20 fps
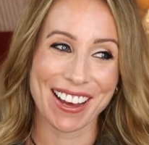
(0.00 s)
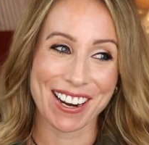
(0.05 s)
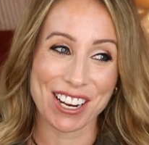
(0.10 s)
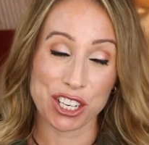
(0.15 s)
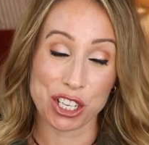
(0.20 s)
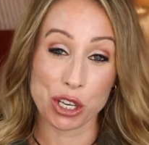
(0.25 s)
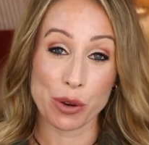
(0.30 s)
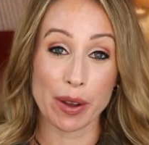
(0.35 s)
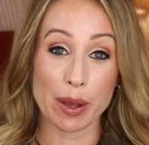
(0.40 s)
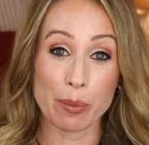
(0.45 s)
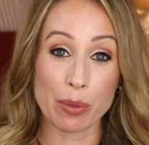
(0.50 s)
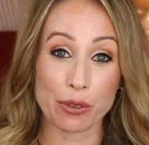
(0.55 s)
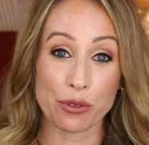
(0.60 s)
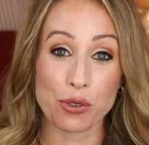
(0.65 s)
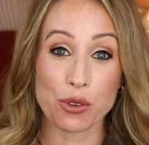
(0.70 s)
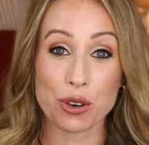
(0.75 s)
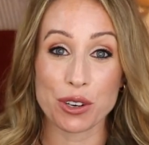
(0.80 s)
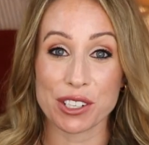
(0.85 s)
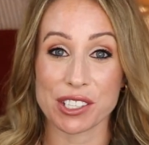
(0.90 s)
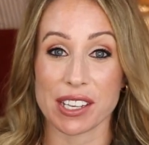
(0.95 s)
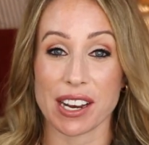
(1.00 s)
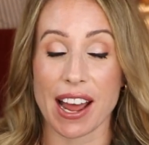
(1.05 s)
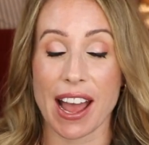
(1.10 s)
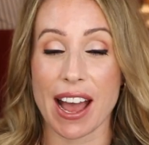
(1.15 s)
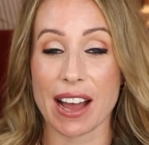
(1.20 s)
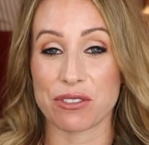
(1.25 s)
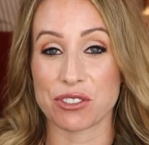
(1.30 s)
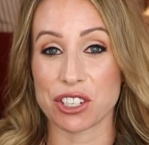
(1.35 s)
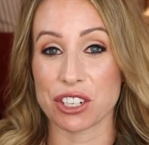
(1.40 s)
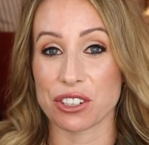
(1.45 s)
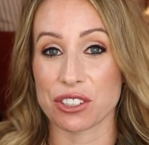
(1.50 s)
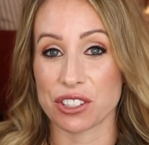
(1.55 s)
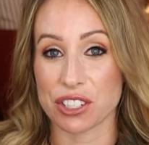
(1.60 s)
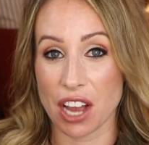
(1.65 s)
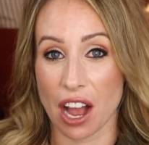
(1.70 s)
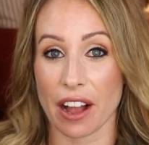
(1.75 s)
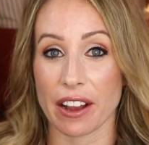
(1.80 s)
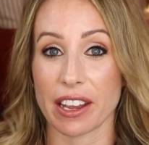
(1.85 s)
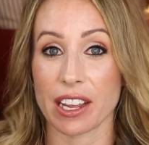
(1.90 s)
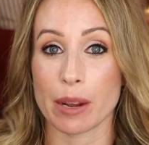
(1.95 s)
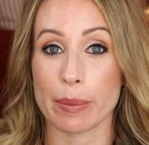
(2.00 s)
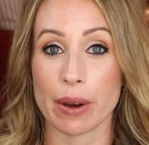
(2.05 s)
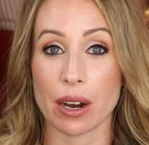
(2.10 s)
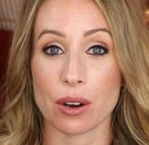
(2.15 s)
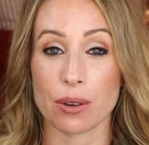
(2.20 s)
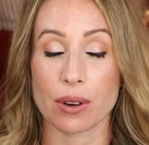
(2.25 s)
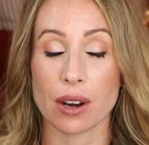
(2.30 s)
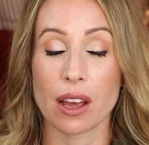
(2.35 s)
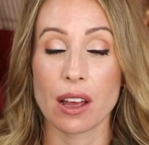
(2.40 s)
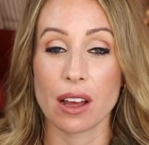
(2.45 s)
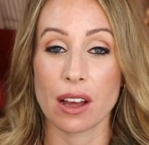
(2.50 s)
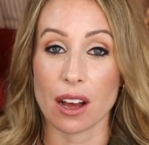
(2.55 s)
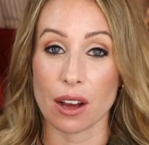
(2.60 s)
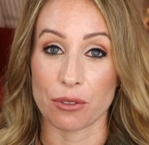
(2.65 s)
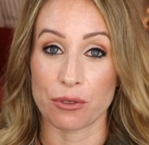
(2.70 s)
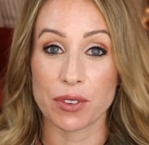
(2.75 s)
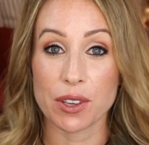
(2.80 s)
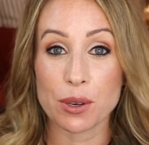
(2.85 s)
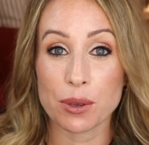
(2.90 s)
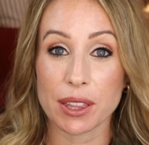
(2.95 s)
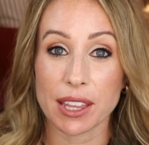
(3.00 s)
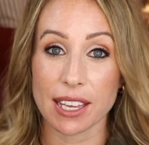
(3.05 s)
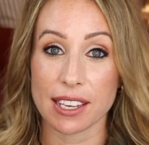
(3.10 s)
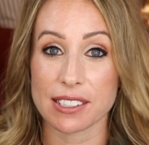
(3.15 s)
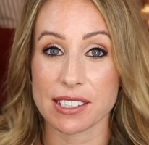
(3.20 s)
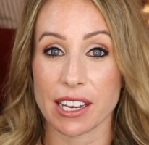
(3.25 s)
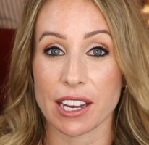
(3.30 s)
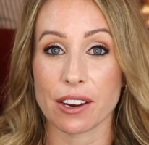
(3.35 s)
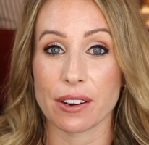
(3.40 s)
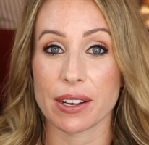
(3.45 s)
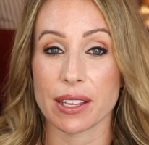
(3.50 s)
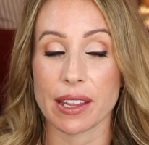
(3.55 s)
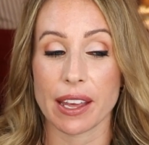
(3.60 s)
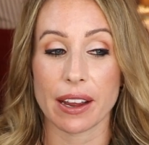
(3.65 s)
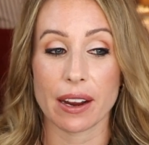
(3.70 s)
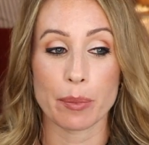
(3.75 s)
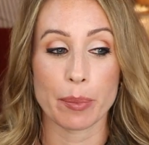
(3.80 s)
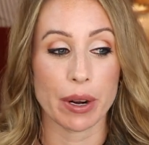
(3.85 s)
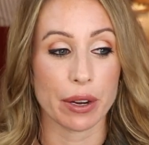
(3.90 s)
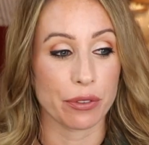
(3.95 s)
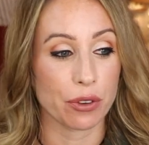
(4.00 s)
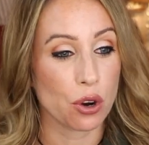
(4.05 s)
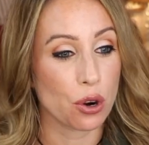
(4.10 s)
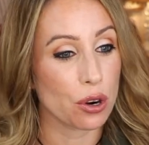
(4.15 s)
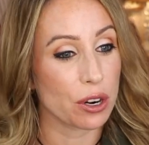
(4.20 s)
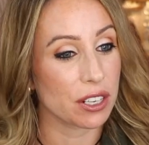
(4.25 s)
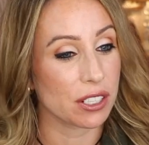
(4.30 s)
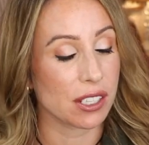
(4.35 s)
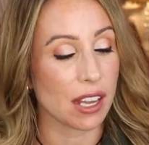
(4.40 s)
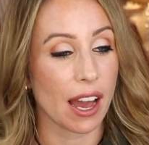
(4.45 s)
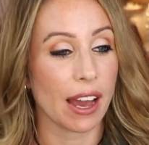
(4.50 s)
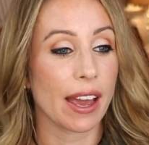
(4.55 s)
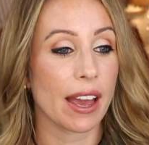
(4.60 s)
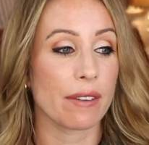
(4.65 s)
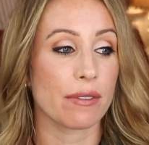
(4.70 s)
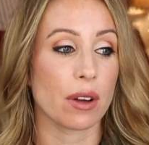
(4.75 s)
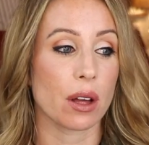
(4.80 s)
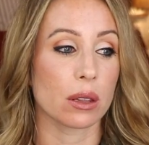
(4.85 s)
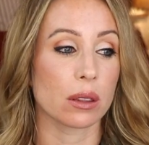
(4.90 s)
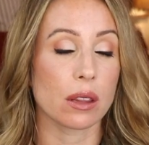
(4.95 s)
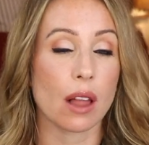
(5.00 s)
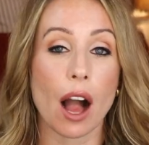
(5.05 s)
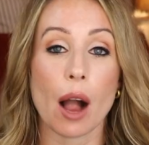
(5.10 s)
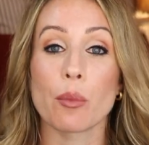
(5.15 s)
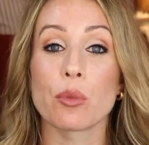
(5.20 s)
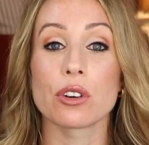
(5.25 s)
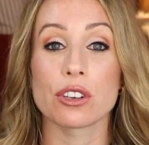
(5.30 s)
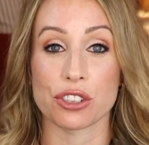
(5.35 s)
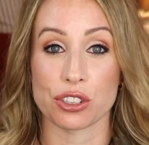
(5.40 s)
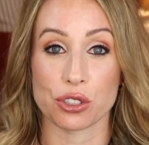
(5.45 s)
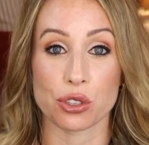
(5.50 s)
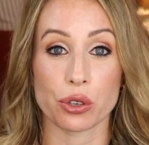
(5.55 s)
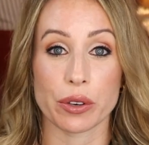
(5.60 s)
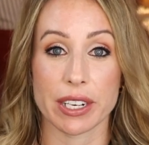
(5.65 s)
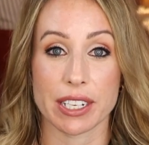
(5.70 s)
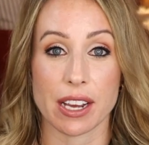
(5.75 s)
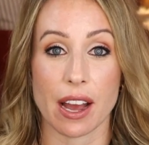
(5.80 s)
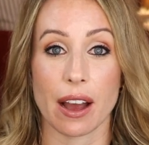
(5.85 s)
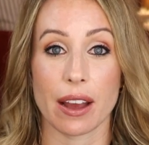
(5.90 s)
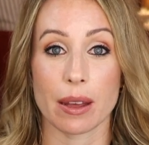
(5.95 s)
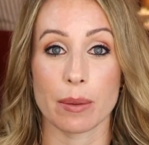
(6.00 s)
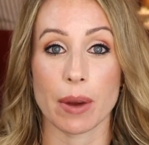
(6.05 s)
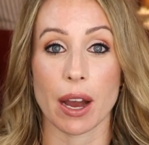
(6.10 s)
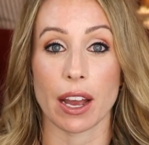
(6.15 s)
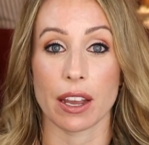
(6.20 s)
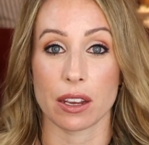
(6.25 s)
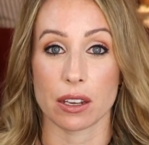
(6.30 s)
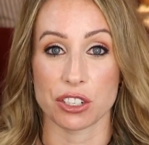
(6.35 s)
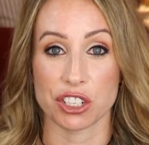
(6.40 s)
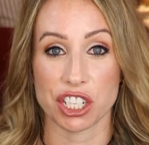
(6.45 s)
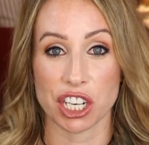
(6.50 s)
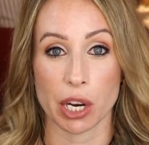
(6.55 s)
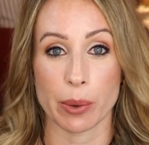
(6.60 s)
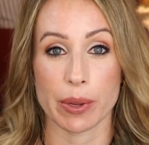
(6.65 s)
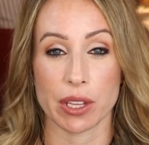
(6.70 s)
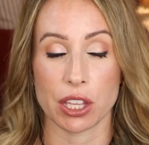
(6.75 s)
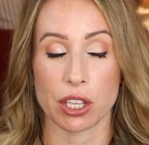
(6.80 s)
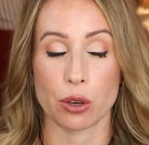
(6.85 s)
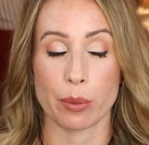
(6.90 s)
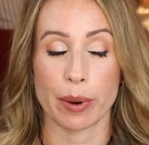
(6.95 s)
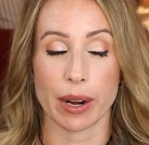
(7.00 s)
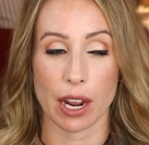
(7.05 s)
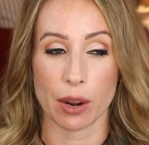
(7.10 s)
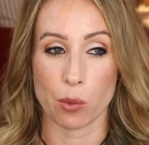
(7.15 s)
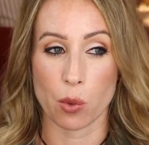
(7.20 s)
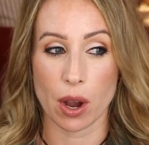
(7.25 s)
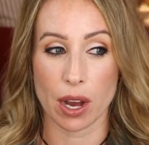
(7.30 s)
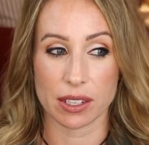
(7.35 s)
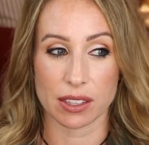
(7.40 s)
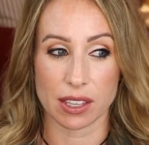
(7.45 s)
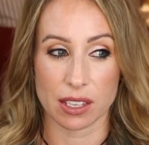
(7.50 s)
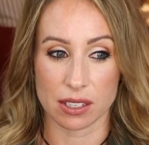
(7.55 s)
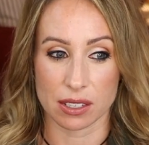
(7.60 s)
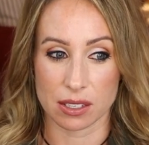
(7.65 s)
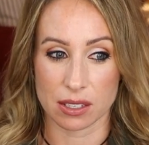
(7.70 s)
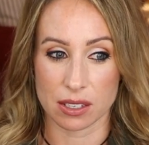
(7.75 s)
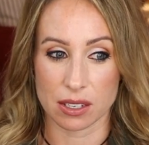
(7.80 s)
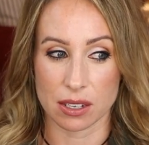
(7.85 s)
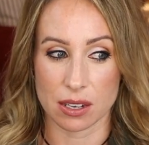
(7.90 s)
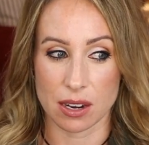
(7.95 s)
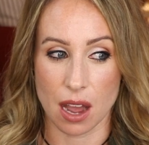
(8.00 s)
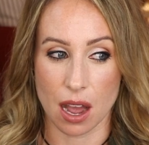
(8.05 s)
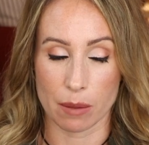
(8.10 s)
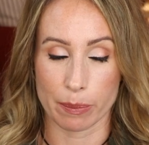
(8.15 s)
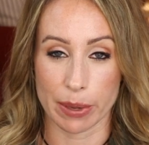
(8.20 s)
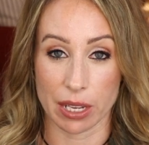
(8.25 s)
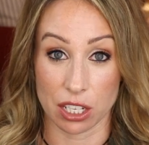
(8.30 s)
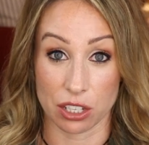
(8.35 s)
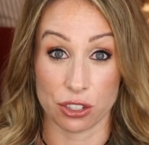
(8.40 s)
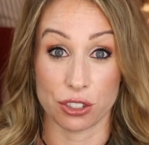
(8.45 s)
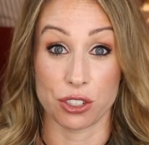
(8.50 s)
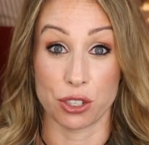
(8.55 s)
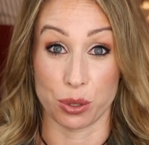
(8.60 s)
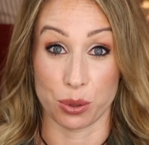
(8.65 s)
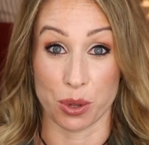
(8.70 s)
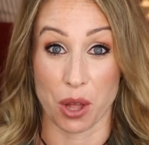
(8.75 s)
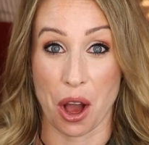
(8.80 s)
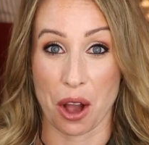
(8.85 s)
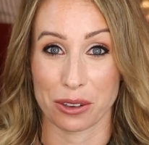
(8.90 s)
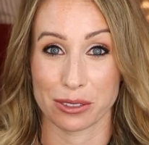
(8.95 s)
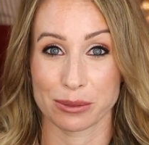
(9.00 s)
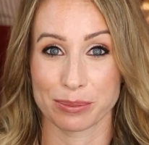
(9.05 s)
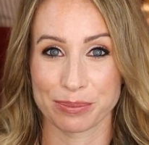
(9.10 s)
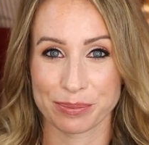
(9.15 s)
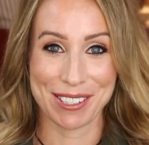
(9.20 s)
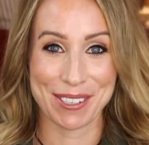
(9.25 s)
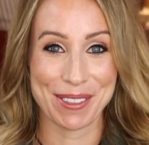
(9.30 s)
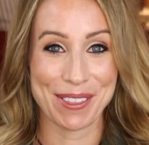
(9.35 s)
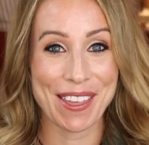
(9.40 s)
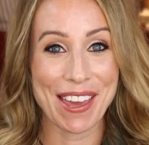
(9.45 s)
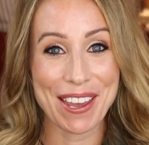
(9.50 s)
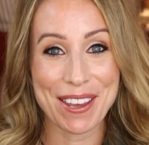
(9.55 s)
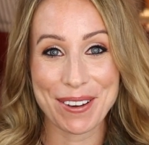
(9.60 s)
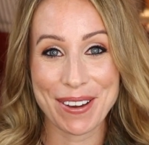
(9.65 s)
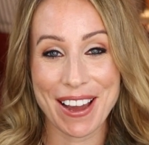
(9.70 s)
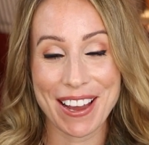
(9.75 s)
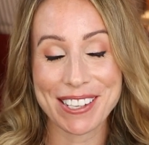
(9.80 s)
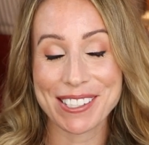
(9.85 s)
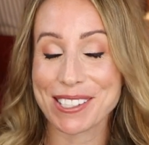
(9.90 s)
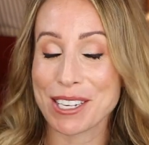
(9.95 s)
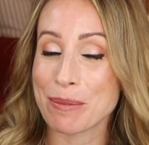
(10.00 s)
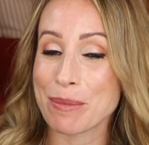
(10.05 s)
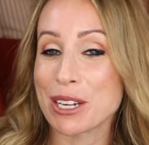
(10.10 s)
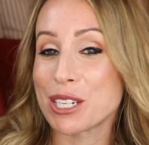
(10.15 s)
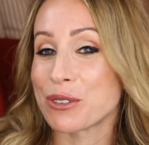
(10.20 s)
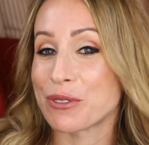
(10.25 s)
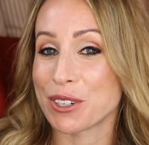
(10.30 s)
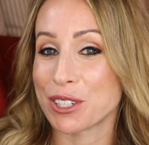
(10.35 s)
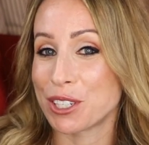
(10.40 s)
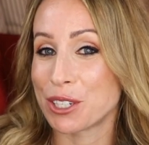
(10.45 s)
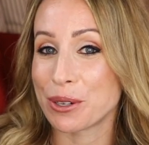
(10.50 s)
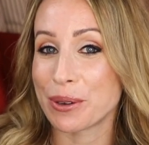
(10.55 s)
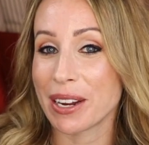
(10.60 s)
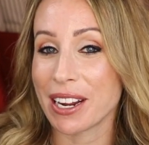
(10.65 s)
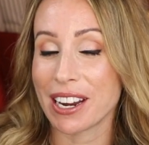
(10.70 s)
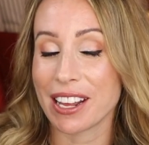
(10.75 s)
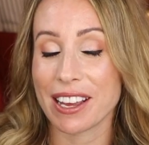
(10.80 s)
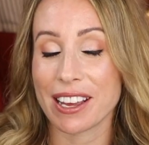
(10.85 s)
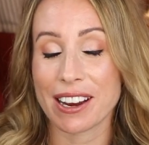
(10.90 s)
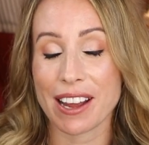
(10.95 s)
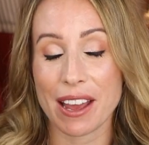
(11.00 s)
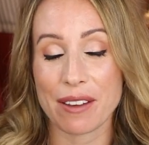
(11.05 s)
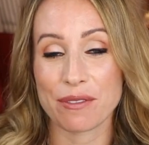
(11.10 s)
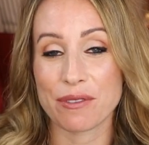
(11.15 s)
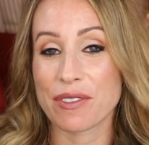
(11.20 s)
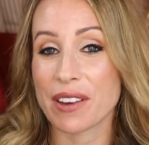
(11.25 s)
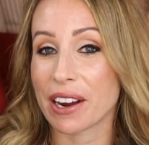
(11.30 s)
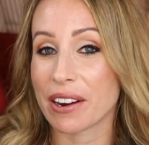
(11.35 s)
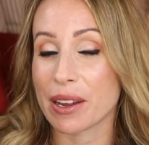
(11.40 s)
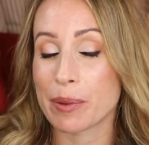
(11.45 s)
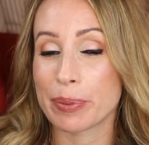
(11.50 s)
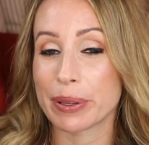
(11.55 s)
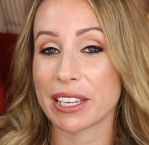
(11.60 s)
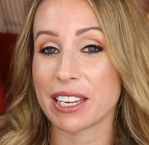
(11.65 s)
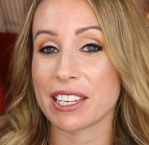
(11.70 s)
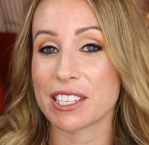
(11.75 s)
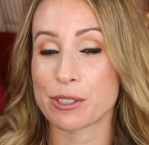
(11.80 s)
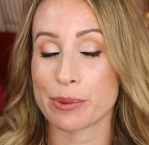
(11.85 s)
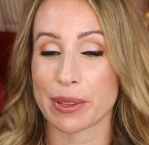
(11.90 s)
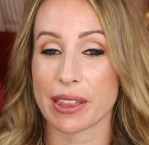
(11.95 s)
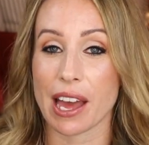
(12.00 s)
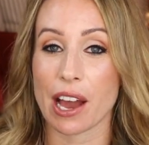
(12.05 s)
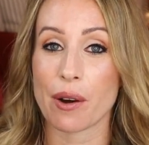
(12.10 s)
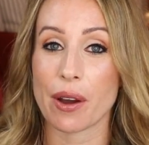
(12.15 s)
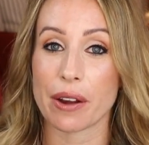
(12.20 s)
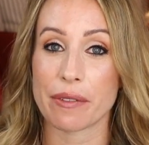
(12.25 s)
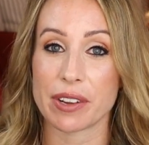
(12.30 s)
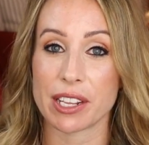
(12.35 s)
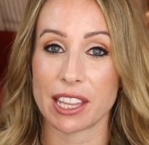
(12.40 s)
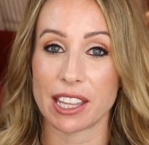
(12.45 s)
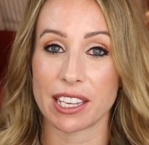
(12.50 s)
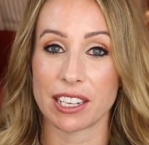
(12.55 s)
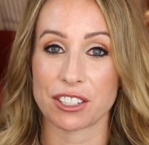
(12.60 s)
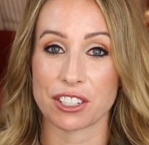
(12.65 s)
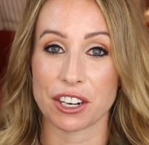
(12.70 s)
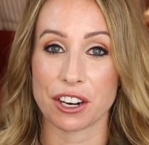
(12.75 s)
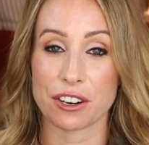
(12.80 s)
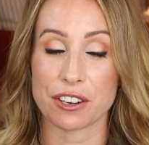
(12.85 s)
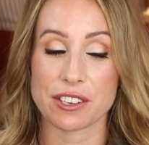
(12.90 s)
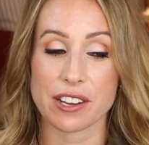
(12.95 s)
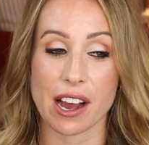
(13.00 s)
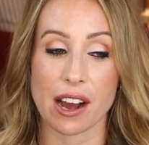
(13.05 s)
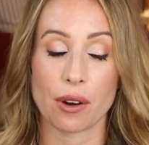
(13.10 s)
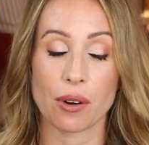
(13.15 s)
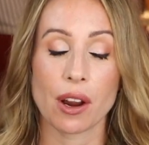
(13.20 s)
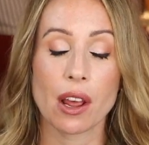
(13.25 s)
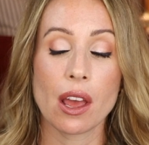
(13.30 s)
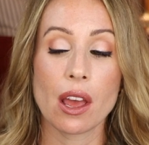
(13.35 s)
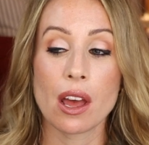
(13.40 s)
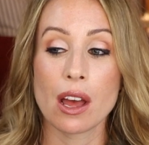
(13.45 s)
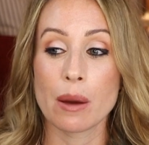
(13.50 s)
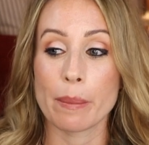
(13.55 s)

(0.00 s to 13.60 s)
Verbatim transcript: kind of showing befores and afters, talking about a few things here and there. But of course, I have a lot more story time I could share with you, but I want this to not be too long. So thank you guys so much for tuning in. I'm very pleased with how everything turned out.